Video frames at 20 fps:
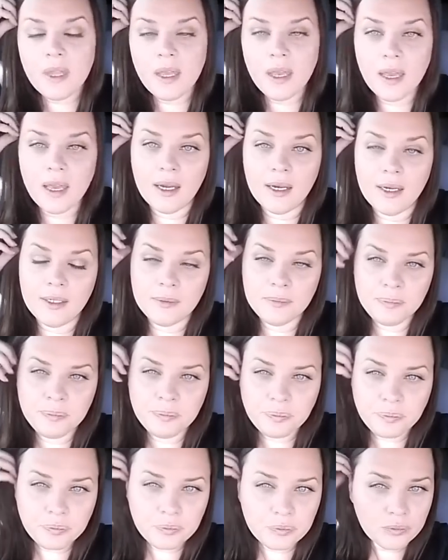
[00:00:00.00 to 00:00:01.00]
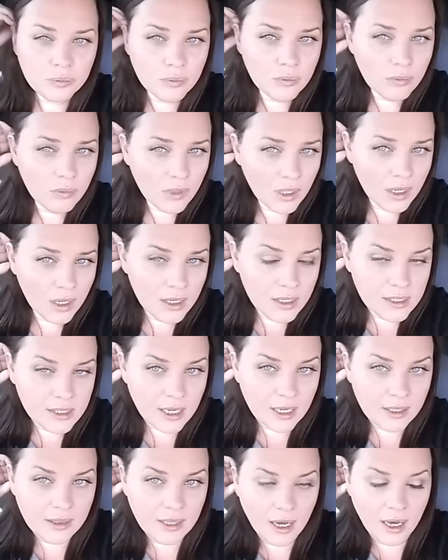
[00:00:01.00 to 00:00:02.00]
And he
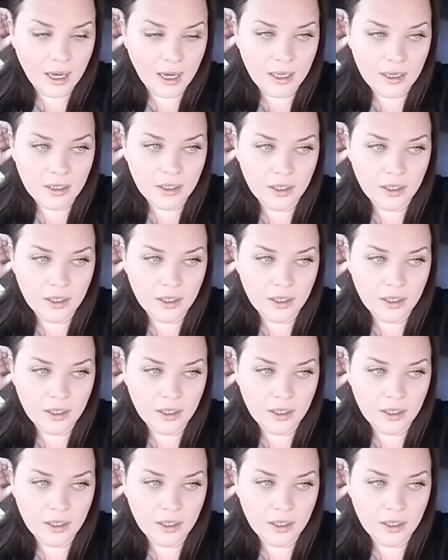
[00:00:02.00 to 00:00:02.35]
said that,